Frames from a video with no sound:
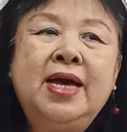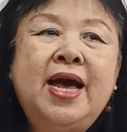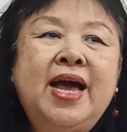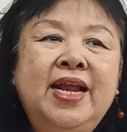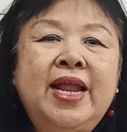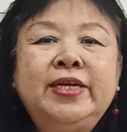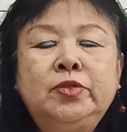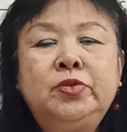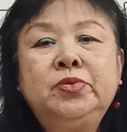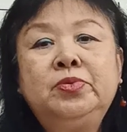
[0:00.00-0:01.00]
I like
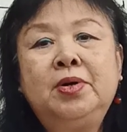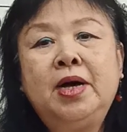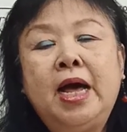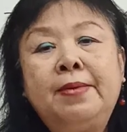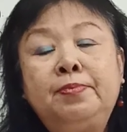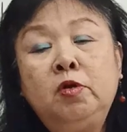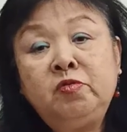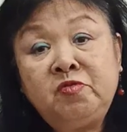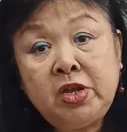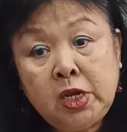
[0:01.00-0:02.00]
to
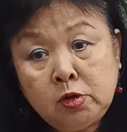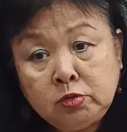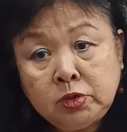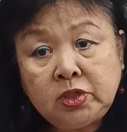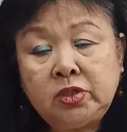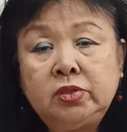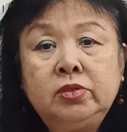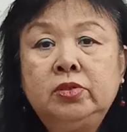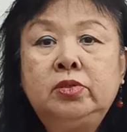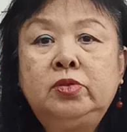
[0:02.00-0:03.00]
upload videos
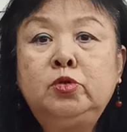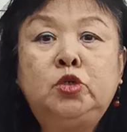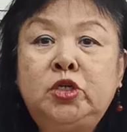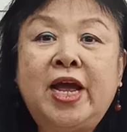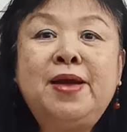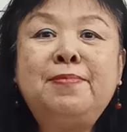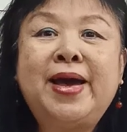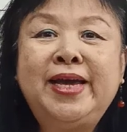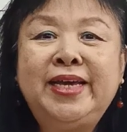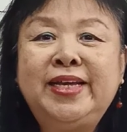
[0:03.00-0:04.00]
to share
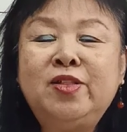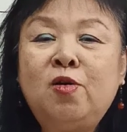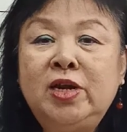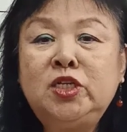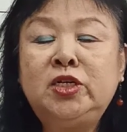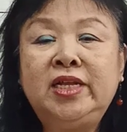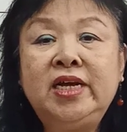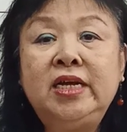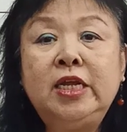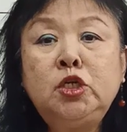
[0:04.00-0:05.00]
my knowledge in
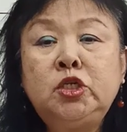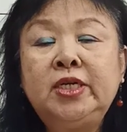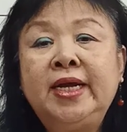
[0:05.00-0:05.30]
English